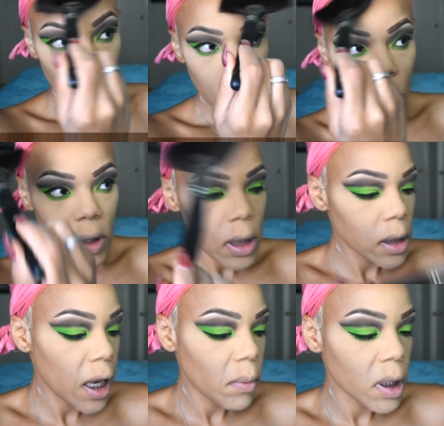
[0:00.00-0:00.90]
So it's the
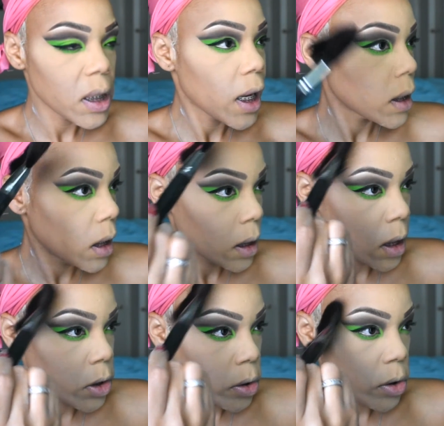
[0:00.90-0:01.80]
same exact thing
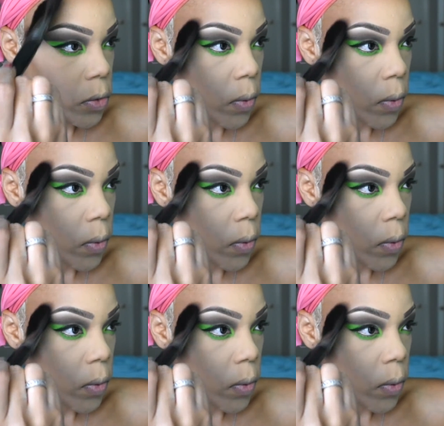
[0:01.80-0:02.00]
that you do